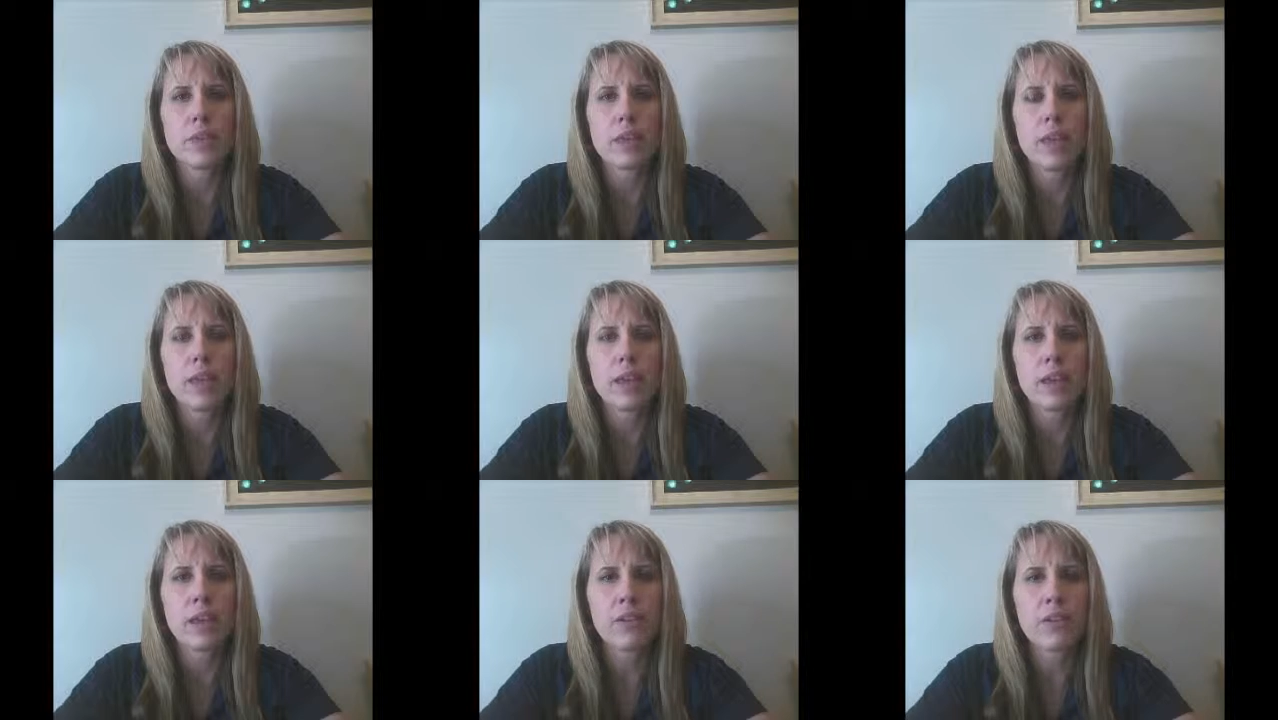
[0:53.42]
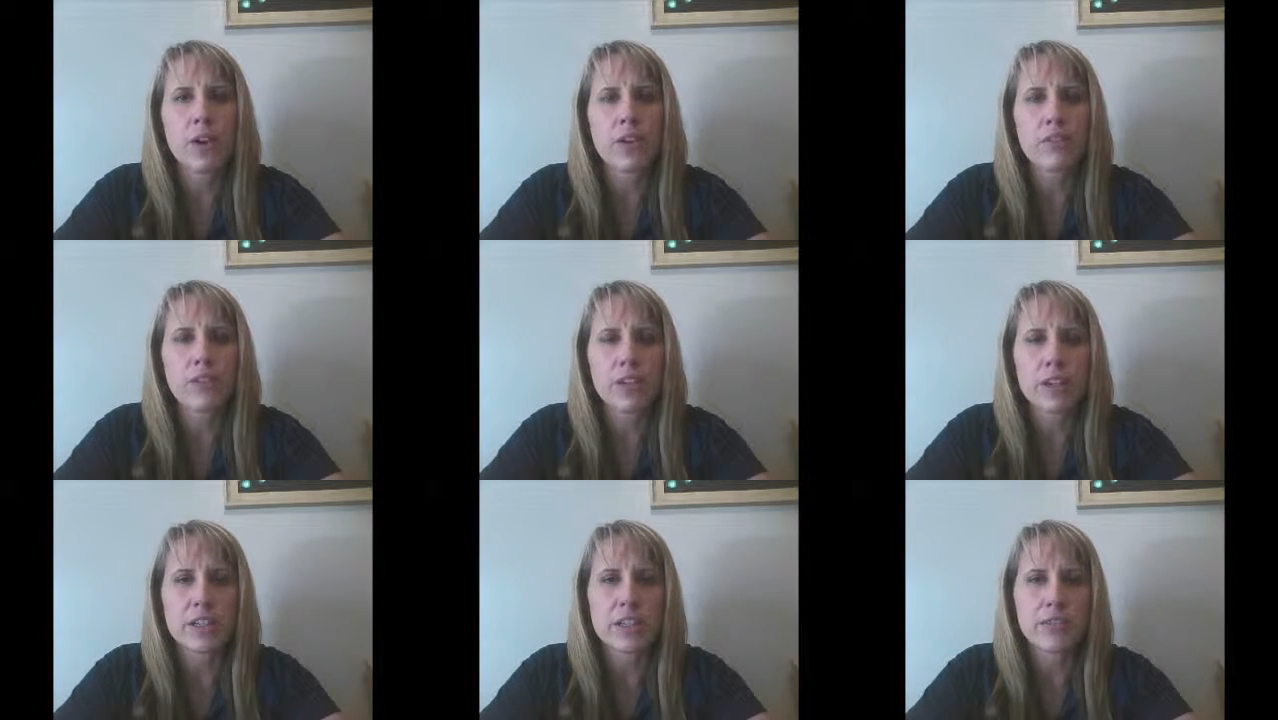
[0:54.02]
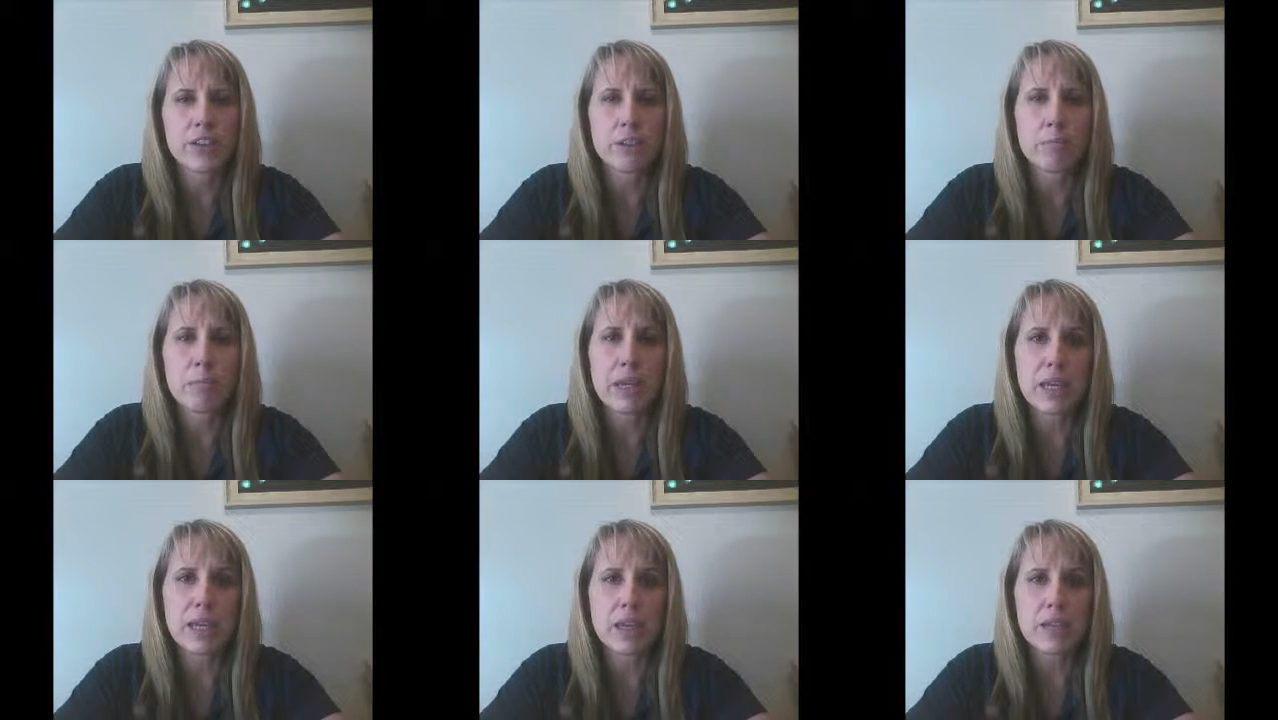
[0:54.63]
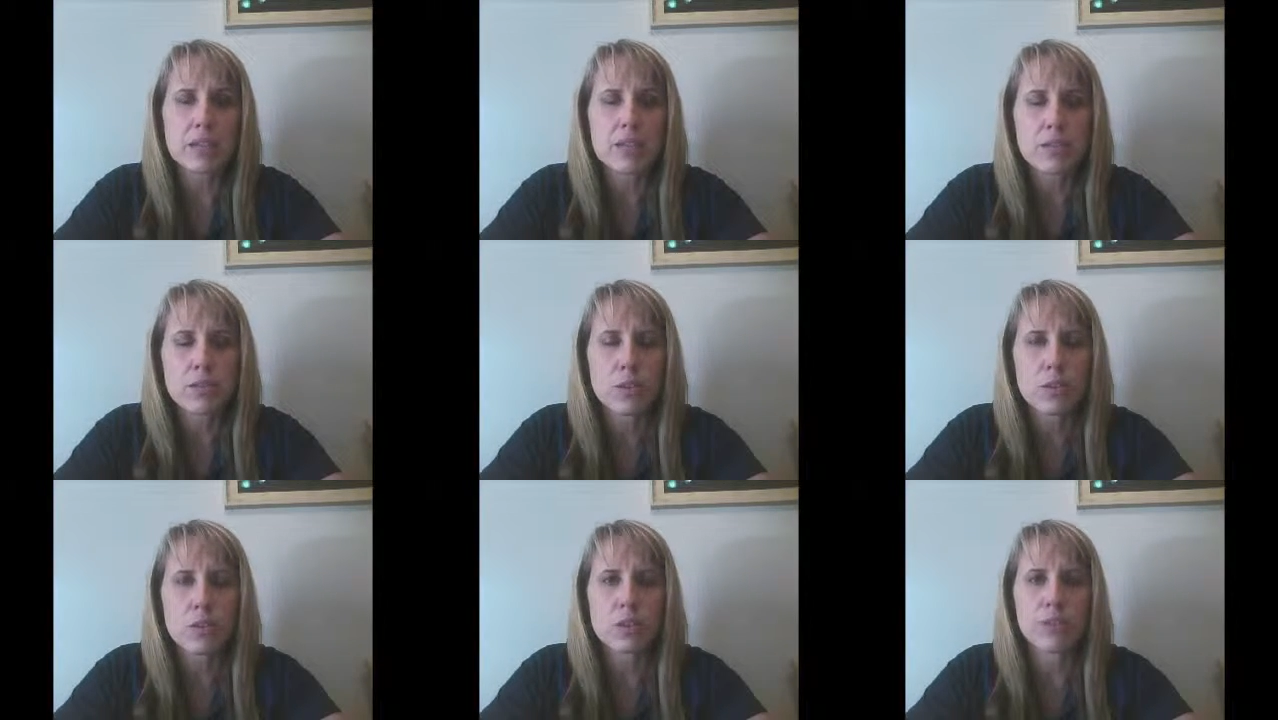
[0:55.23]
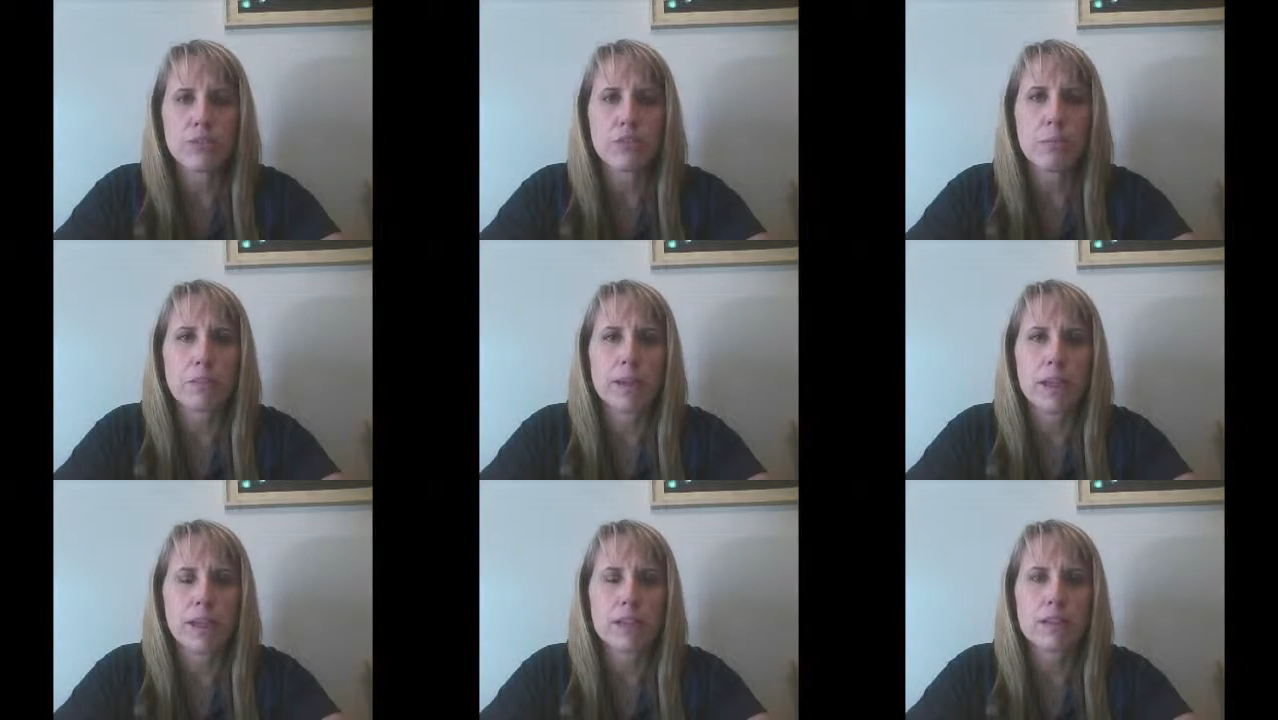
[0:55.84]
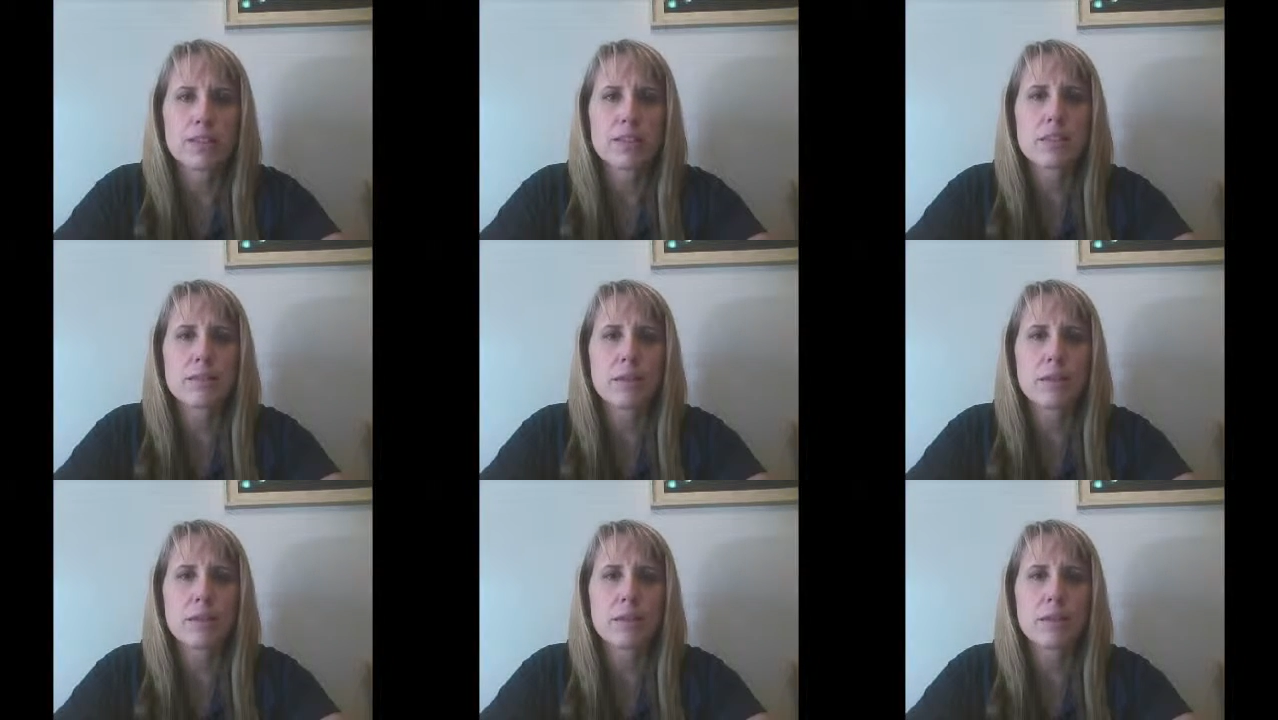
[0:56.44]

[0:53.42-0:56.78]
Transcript: they give off very different meanings. Those are different meanings.